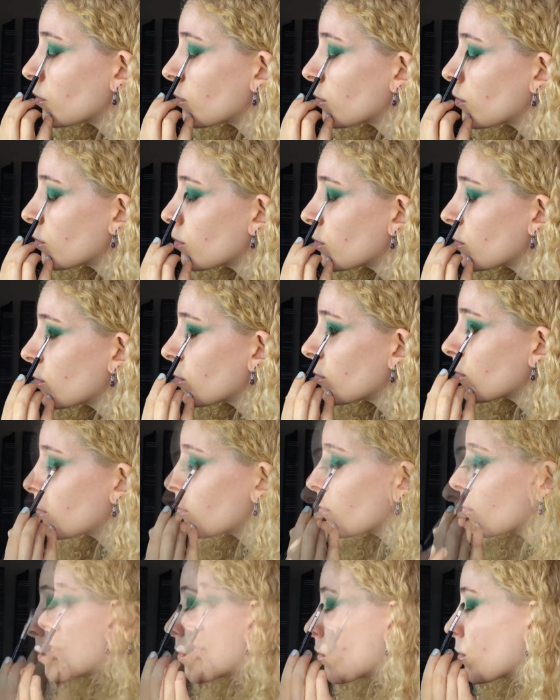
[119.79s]
As you
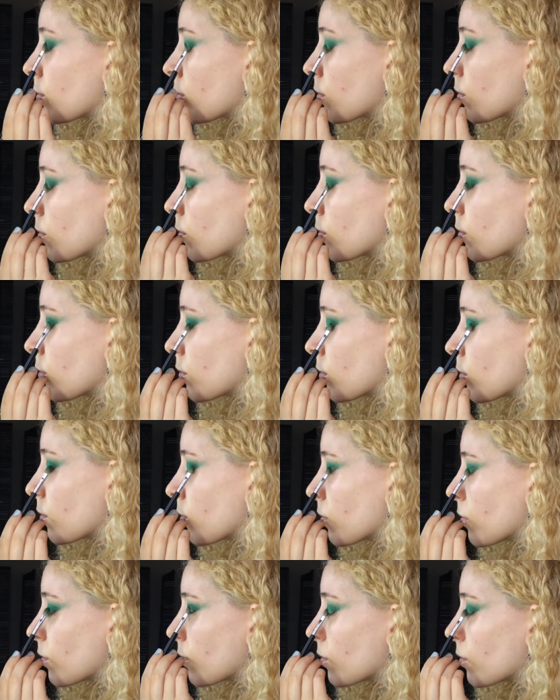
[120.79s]
apply, blend with
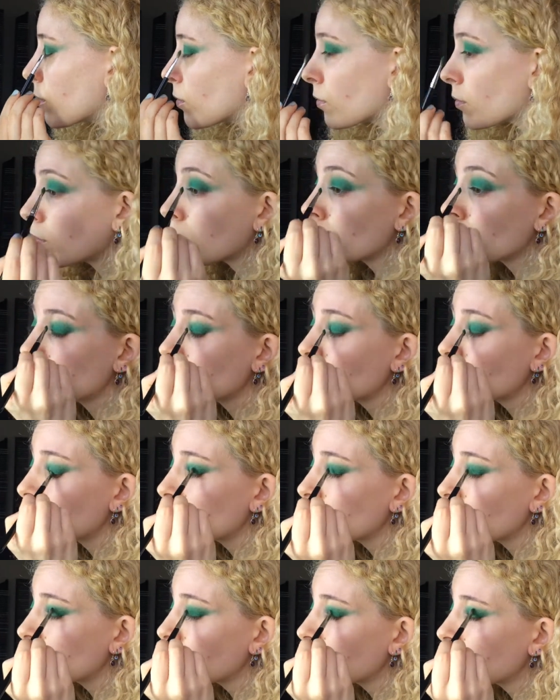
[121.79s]
the other green
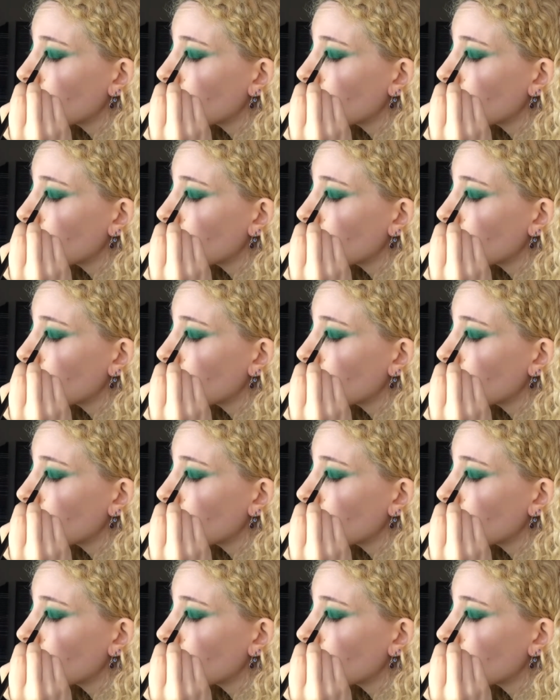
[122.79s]
shadows.